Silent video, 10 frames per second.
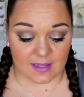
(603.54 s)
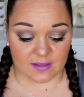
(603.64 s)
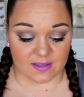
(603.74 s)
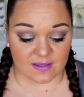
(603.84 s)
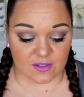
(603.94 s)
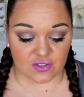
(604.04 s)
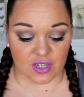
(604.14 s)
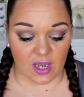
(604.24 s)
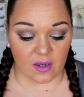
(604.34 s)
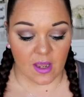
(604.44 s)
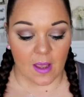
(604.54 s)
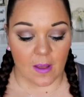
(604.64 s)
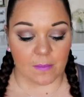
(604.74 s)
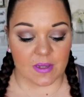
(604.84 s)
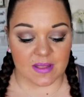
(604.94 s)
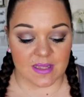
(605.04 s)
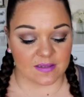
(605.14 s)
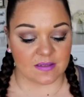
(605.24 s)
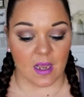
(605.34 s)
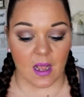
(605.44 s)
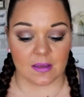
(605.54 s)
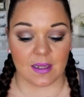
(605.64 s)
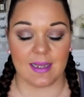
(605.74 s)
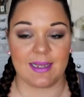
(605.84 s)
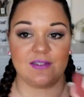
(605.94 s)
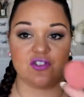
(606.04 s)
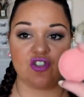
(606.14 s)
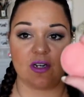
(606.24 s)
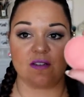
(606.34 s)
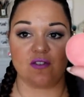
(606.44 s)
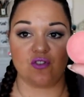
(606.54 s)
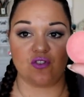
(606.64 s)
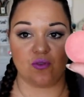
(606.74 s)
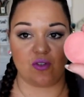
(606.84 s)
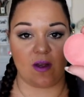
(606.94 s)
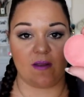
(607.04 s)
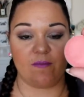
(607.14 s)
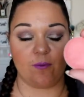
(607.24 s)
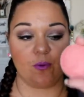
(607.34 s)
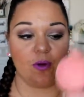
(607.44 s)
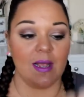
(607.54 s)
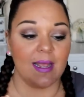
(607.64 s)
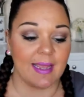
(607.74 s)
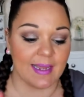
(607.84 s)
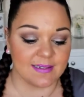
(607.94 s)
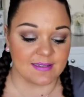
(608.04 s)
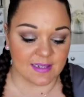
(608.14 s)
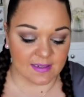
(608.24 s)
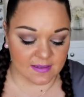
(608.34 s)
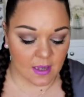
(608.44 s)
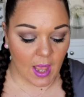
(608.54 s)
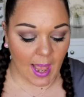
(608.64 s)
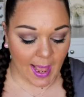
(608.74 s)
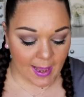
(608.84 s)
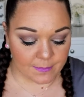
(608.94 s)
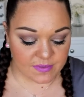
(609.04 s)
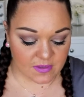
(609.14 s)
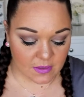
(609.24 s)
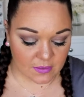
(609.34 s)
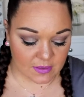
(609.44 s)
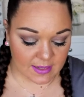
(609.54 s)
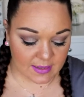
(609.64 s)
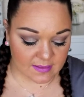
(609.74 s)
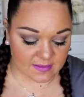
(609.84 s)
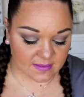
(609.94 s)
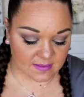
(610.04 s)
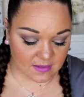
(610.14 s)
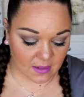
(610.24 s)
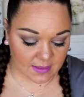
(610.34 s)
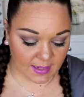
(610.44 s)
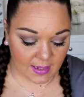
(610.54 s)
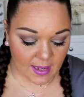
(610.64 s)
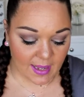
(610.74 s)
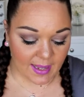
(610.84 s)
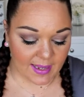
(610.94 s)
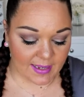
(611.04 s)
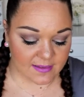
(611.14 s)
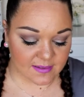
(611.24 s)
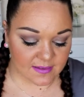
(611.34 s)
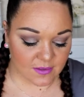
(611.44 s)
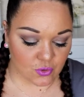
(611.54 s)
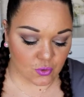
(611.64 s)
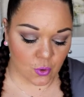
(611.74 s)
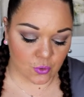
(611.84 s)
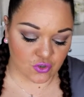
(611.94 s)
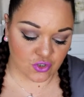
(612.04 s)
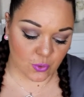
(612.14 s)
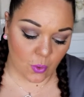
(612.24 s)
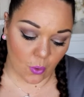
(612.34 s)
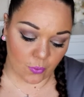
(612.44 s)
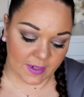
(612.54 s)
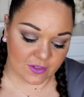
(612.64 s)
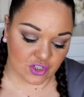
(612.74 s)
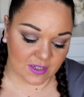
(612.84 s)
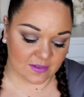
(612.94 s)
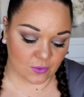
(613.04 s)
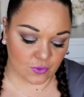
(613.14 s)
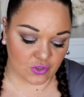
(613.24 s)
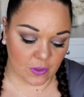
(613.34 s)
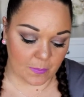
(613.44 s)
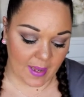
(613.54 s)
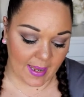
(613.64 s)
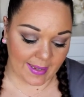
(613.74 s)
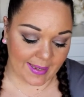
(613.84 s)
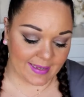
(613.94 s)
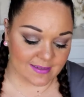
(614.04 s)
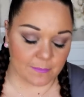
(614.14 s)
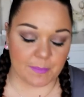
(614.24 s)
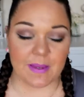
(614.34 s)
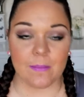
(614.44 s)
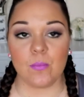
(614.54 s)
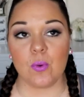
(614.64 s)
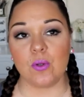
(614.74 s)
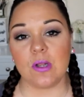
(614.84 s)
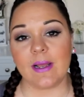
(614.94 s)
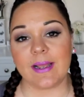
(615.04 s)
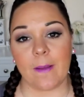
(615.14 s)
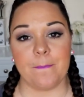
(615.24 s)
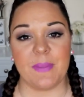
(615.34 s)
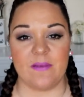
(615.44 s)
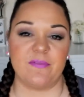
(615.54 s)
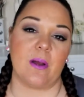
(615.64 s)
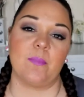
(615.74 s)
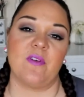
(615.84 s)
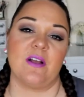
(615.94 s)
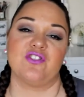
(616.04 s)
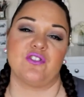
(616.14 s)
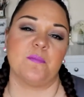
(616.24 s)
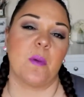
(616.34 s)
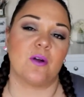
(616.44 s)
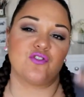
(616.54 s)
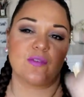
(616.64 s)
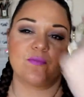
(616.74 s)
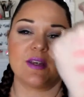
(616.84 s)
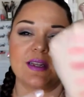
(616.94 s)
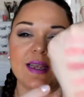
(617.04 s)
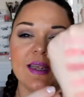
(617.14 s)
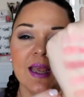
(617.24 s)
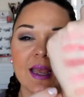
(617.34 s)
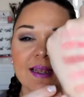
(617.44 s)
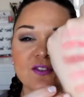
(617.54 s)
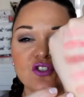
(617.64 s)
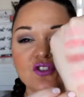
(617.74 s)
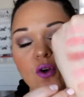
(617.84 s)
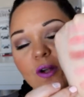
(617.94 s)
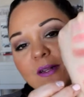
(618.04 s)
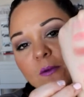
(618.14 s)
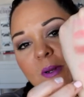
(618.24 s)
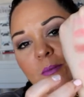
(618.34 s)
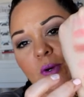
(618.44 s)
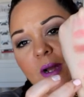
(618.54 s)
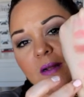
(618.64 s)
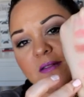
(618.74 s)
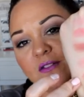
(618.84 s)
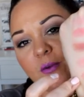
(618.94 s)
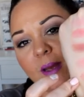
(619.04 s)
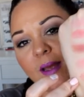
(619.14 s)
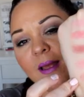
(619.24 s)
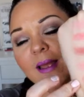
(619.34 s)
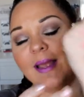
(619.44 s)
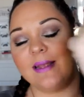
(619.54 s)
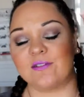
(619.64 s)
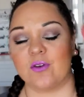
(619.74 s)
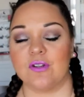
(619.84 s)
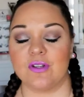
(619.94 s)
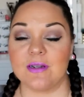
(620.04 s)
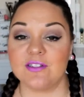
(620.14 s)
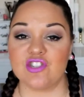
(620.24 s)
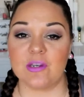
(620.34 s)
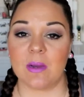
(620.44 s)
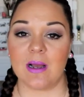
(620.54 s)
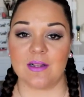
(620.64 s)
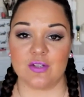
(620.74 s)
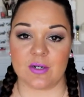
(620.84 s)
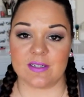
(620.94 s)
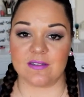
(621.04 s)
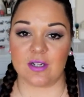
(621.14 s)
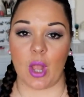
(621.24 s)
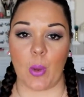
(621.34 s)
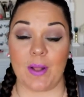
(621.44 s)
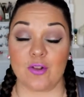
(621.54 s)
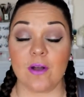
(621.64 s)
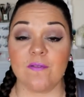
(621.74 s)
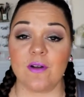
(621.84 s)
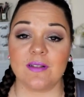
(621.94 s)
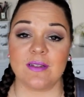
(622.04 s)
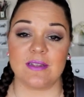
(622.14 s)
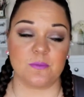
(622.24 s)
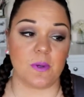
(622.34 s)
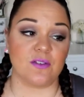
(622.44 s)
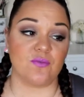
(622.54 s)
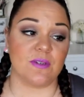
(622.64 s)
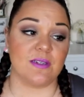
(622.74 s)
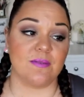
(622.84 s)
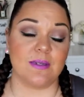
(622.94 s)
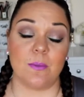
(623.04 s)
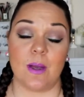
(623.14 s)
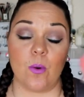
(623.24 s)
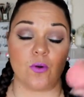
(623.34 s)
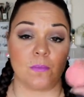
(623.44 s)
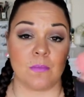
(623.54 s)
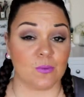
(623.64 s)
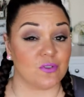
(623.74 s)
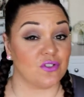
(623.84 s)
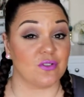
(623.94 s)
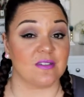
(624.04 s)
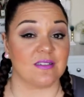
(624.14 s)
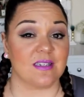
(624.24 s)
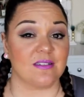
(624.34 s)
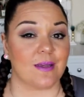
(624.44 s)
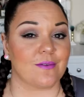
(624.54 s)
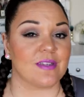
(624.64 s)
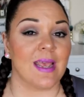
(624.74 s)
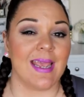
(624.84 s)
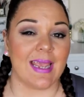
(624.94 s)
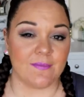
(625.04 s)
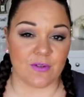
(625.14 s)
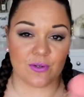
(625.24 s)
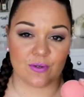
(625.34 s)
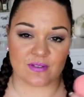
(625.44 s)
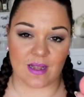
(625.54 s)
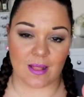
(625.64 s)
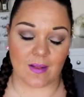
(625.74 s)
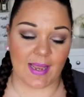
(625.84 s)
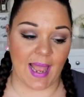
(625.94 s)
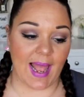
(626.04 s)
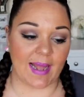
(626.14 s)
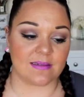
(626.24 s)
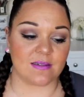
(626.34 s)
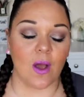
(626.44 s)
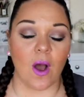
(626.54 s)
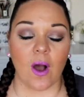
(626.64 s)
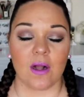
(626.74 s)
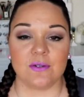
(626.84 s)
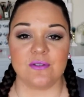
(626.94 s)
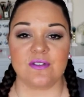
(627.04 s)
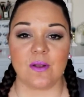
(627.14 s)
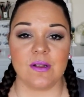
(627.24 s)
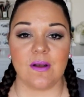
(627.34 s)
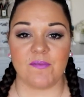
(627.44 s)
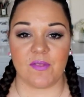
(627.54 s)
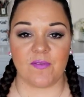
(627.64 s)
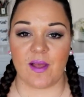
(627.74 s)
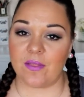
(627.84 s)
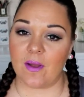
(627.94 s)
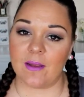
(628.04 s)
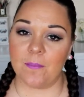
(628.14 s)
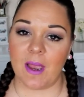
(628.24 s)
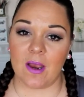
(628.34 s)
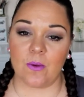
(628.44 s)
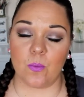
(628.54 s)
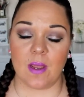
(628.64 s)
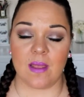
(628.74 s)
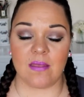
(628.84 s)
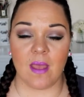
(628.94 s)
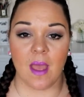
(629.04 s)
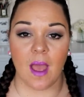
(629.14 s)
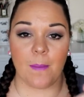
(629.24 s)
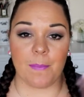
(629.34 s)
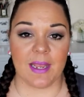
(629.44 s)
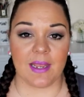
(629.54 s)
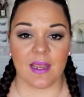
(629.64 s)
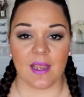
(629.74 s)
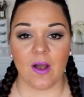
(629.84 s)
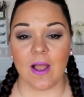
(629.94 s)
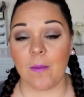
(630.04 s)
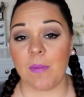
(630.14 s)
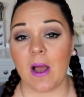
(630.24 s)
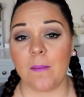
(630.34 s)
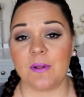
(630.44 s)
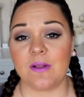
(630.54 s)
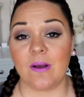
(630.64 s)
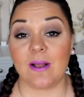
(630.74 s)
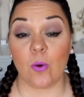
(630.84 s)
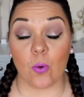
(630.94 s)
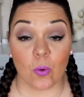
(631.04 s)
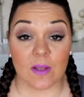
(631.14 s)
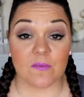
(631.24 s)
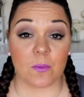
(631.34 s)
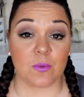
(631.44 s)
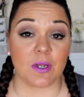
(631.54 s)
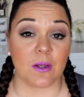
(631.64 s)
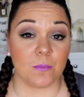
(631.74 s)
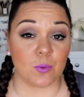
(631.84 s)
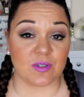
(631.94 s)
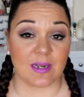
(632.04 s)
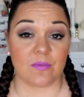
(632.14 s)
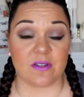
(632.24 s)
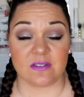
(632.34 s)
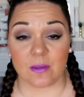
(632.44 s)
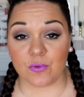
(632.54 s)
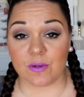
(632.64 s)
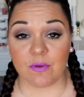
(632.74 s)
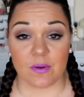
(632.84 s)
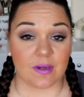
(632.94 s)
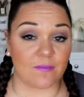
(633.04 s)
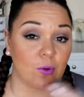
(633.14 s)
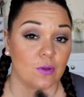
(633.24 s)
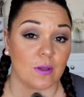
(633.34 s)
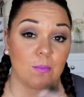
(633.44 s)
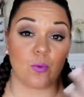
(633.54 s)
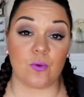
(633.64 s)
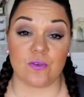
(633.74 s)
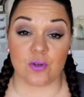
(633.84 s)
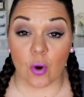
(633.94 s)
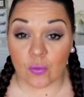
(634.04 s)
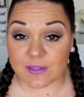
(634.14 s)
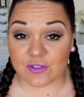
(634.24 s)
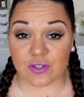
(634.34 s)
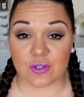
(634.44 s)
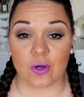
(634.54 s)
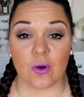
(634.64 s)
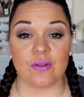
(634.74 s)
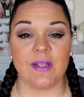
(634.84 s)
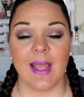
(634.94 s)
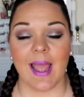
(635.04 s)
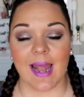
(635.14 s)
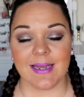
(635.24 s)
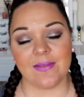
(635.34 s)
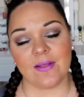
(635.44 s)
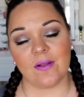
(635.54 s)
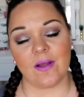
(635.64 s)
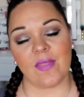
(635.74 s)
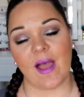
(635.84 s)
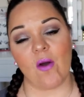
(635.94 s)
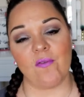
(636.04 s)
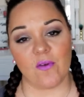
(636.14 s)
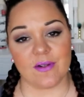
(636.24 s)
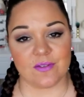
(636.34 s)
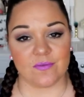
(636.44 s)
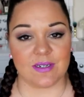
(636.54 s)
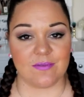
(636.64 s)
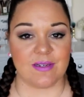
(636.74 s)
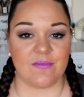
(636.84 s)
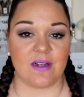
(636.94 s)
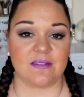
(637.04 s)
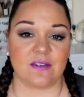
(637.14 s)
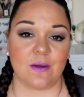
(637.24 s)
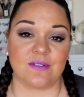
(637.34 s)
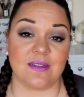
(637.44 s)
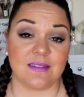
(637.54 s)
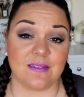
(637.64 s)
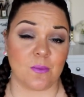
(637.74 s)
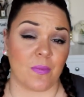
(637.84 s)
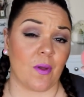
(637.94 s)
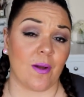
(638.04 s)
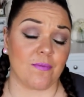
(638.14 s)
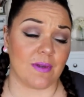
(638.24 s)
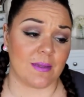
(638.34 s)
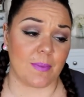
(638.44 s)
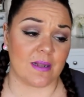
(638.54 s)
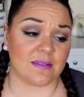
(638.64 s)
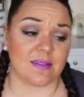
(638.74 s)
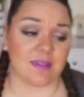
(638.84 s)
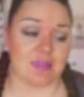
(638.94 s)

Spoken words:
as I said to you. But this colour is just to die for. It is absolutely stunning. It's not too orange, it's not too pink, it's a bit more like a beefed up version of Margin really. It's just got a little bit more guts to it, it's got a nice shimmer and nice glow, and I find that this works really, really well on a multitude of skin tones if you use a light hand. I also love the fact that I can pair it with a pinky eye, a purple eye, or if I want to go more down the summery route and I've got like more of an orange look on, anything like that. I find it really, really versatile. So this is one that I really personally